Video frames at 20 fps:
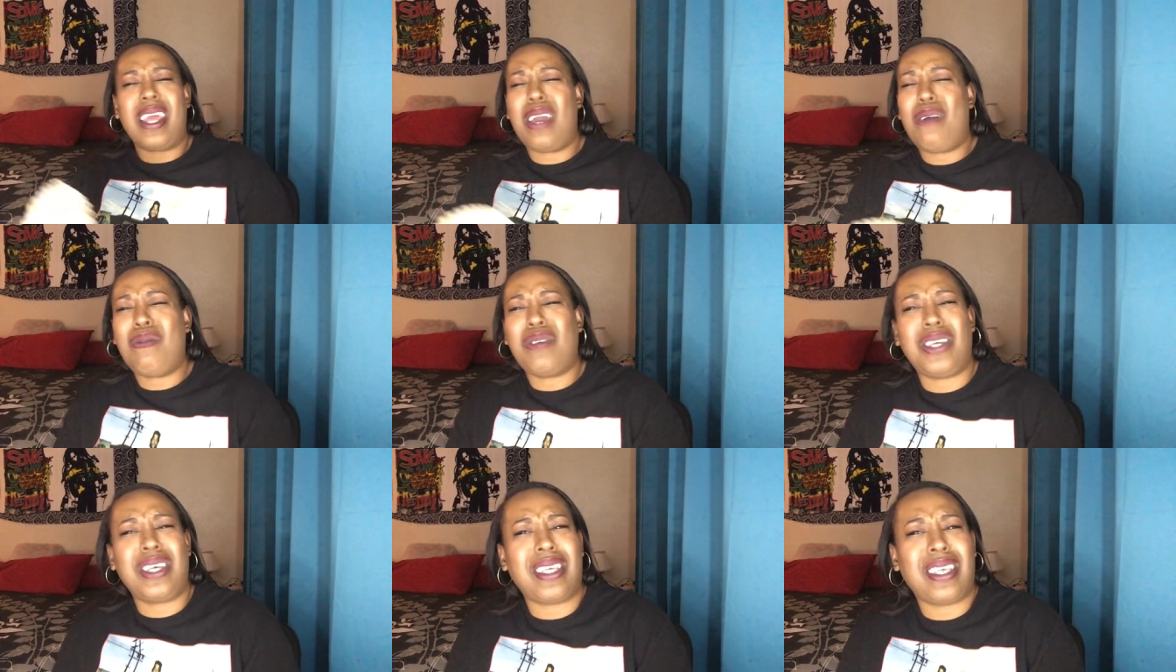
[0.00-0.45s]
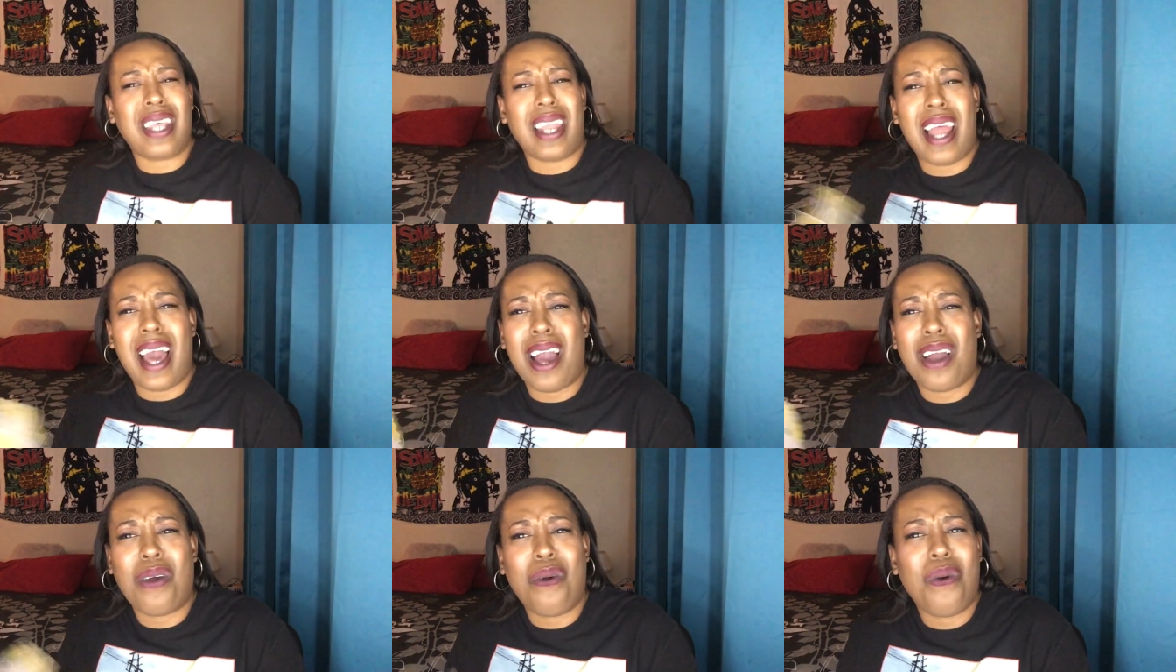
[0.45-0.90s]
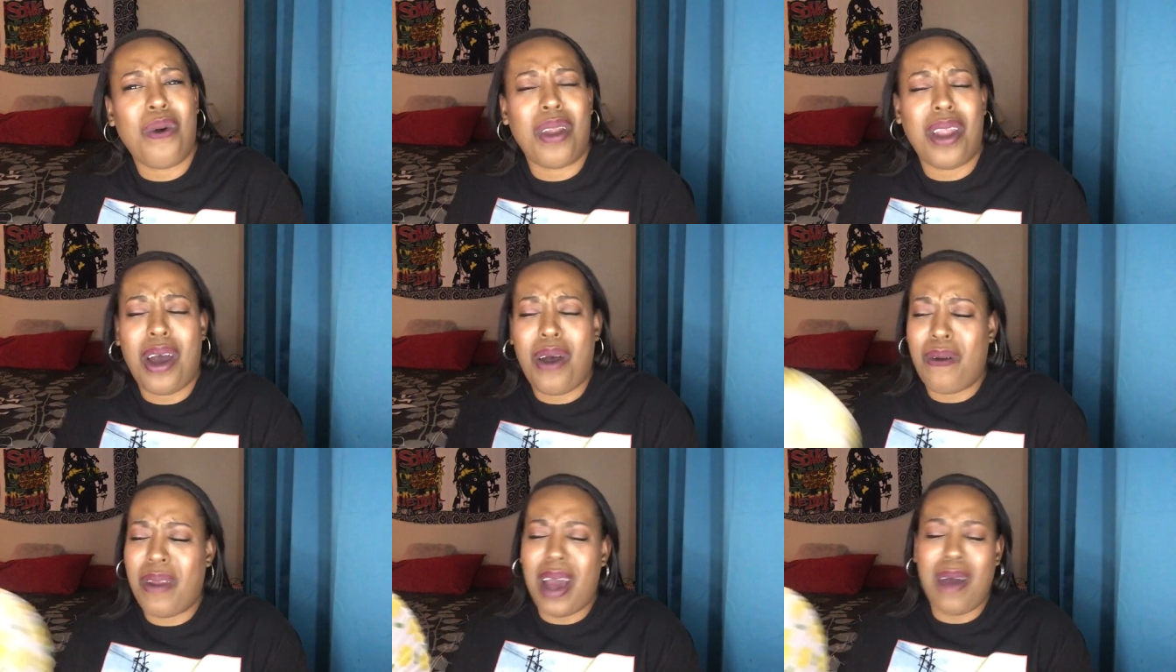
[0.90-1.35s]
It was just a lot going
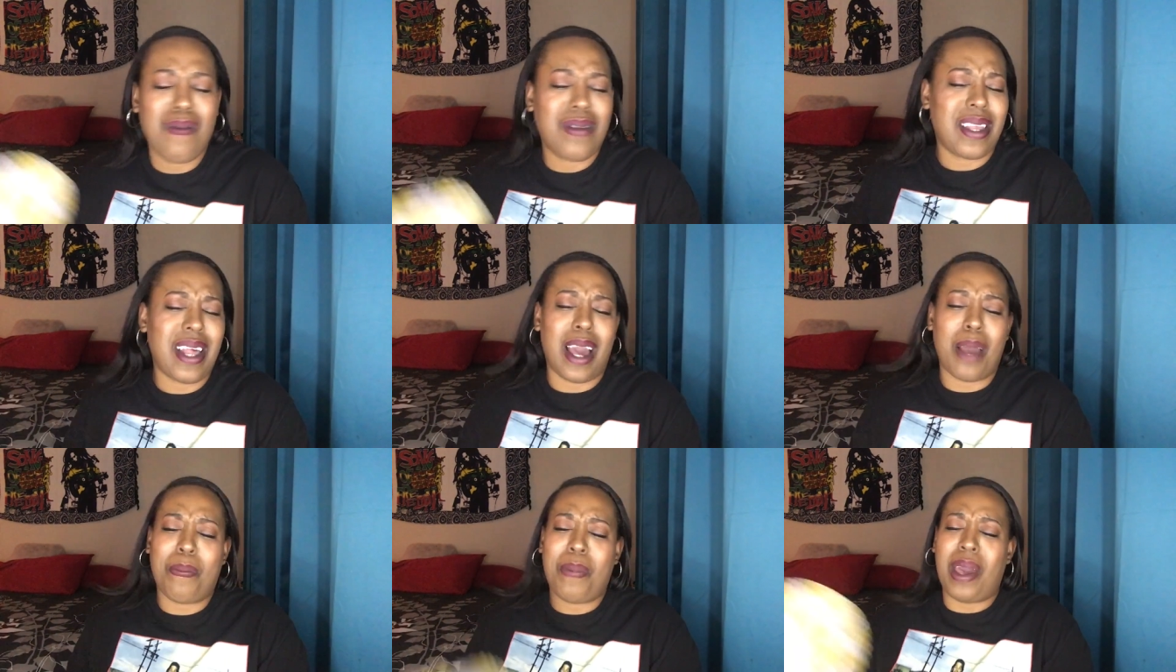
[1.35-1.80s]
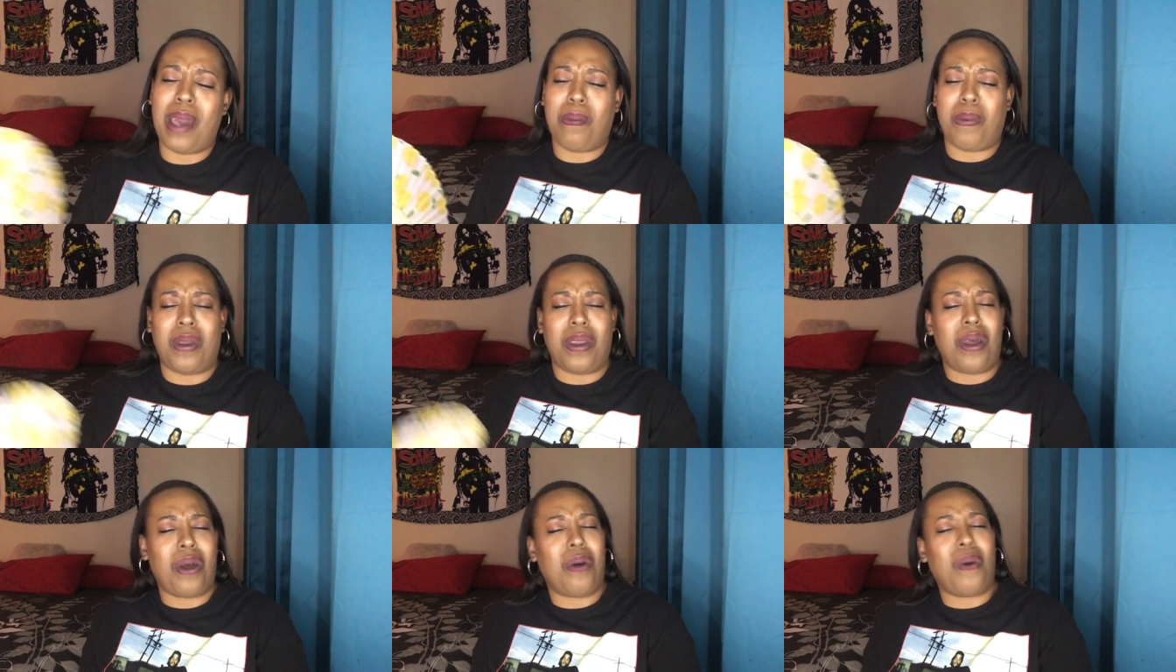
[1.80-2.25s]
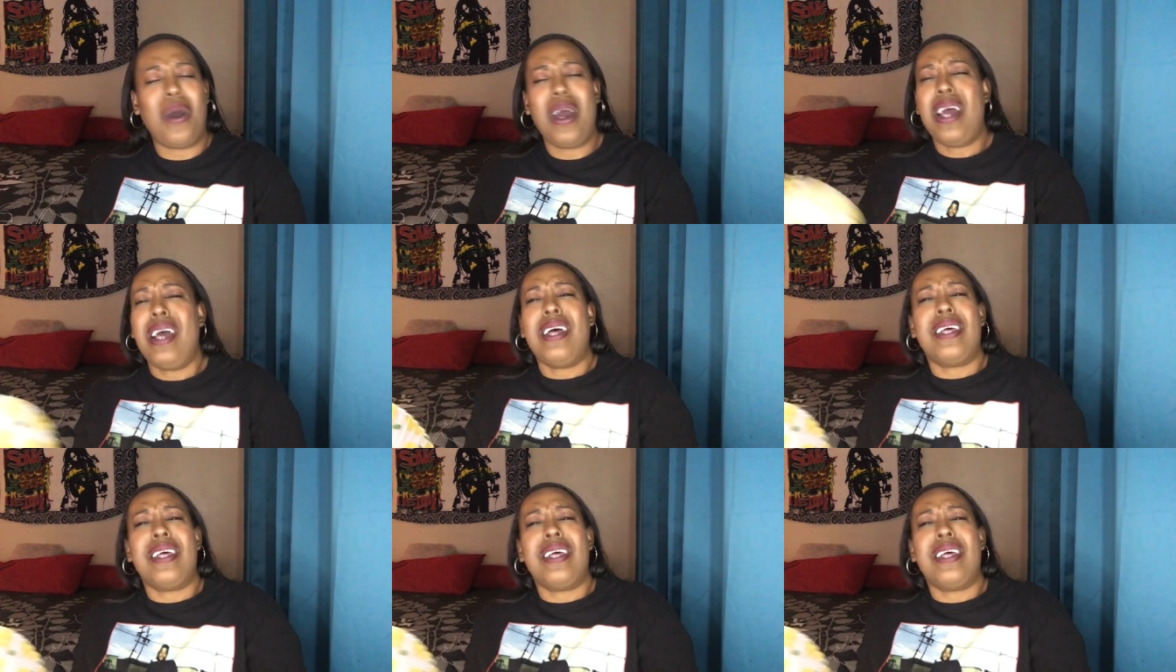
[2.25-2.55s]
on. I was like, baby, no.